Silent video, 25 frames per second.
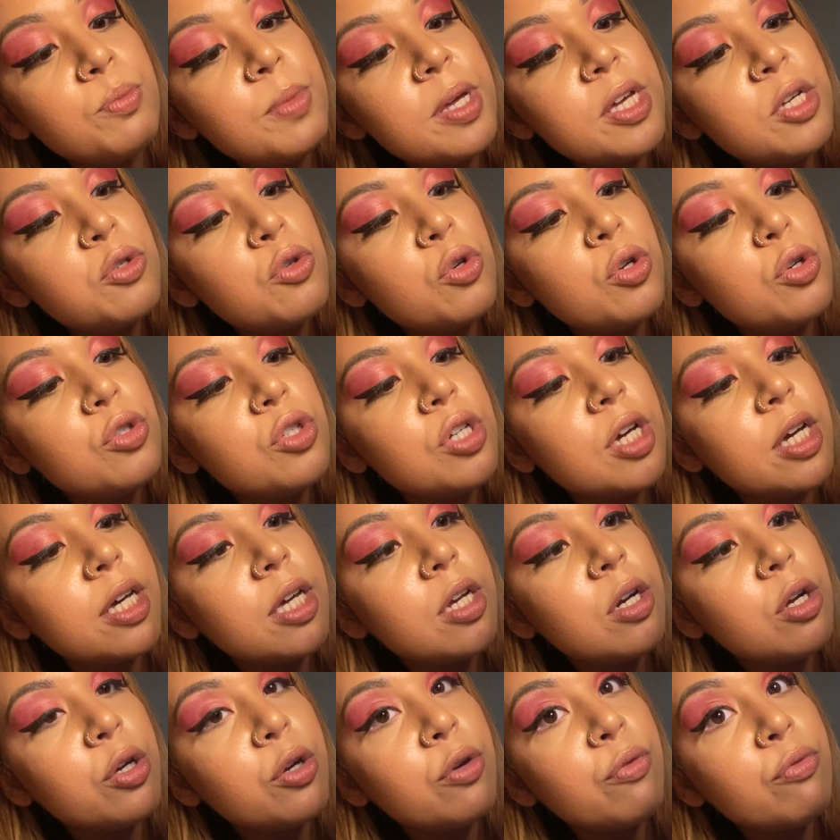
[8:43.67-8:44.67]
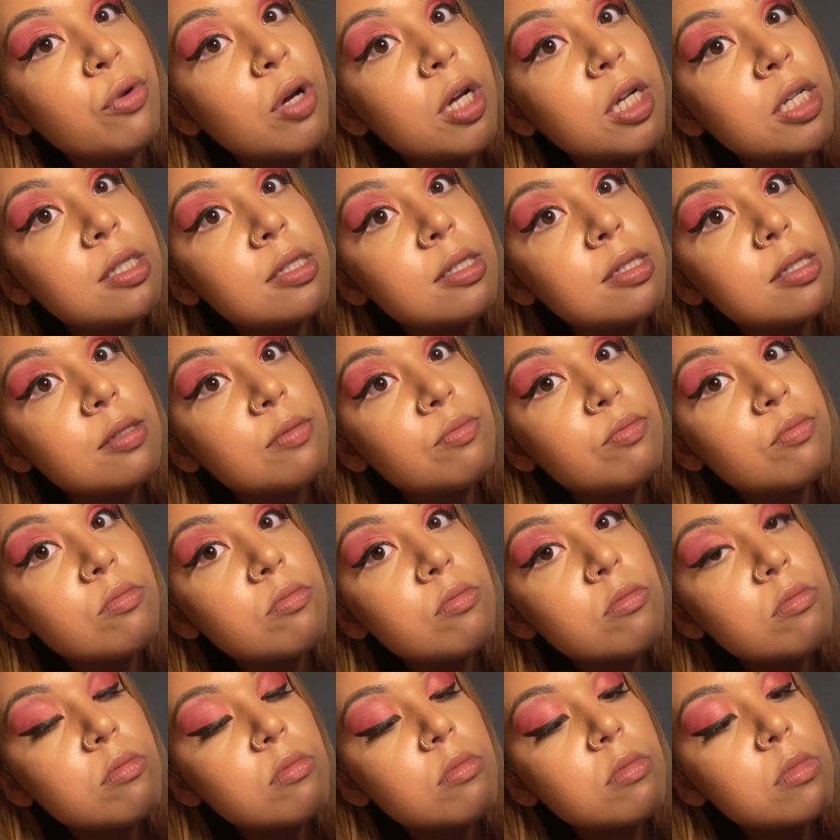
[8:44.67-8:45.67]
Make sure you check in on your friends
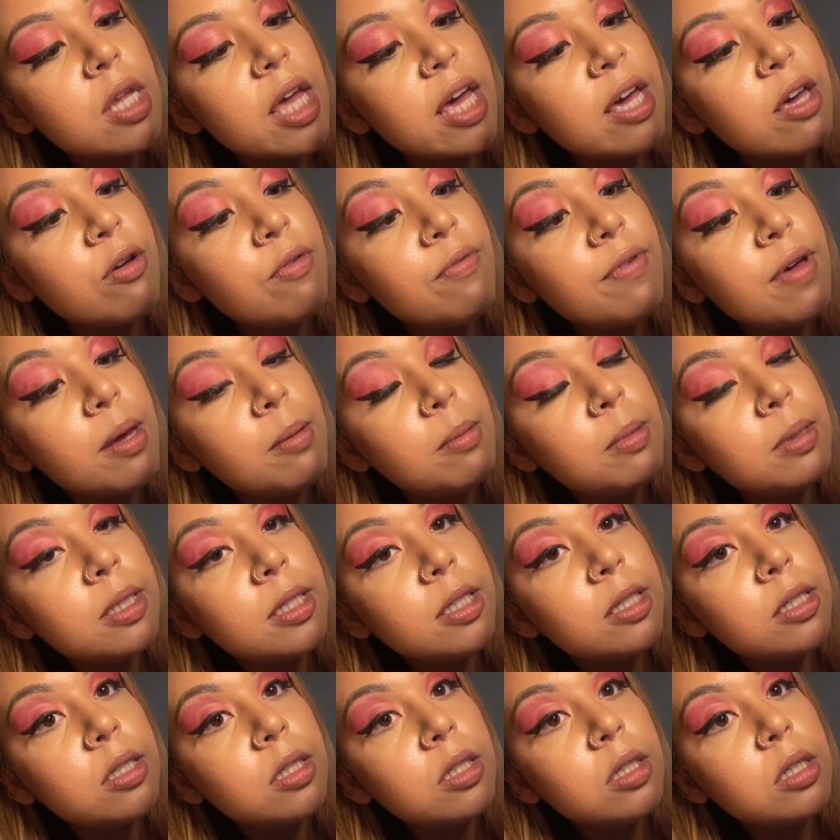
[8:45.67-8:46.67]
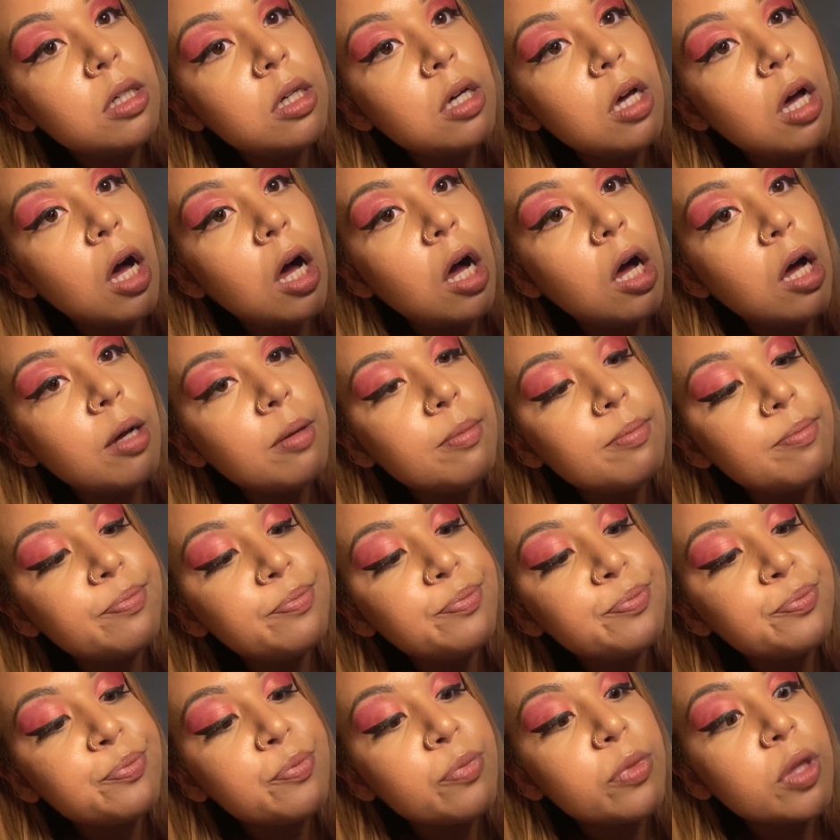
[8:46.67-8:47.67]
and your family. Um,
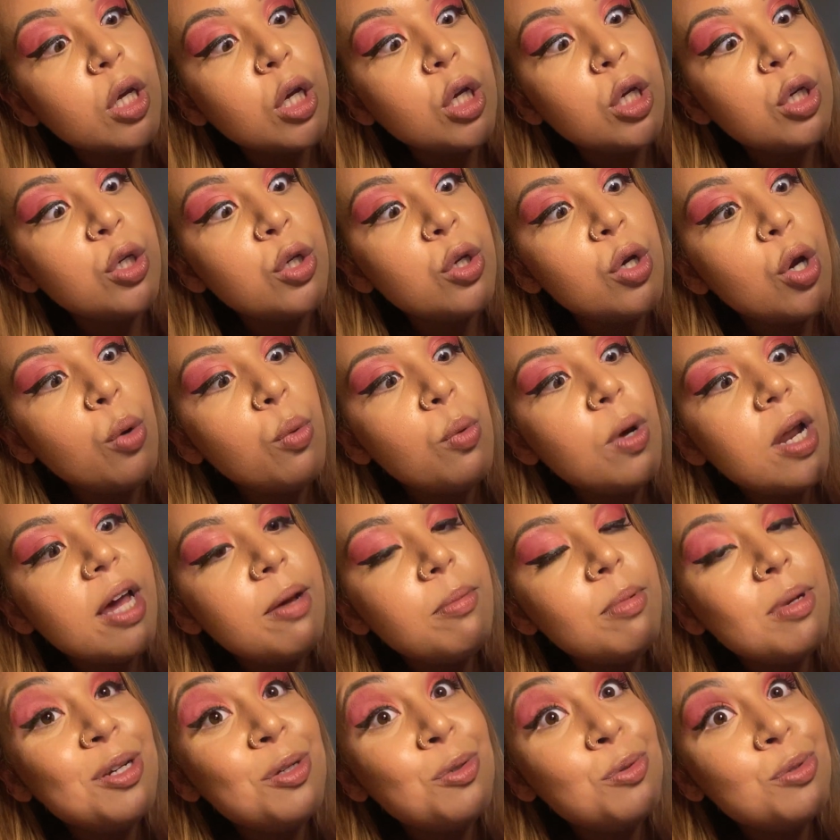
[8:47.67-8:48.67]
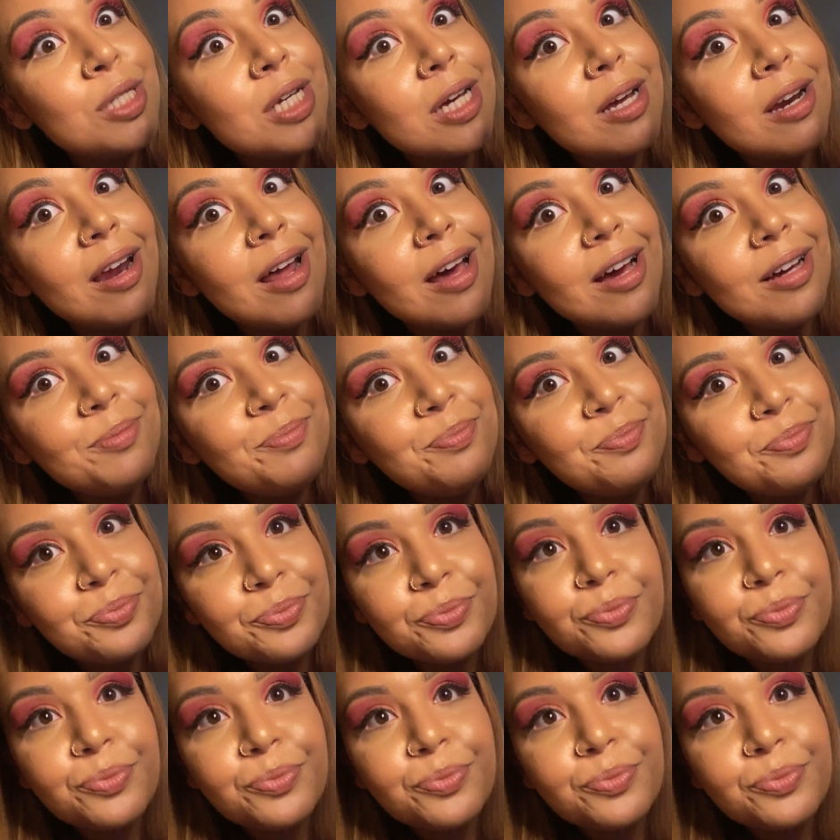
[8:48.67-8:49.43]
you know what I've been using a lot?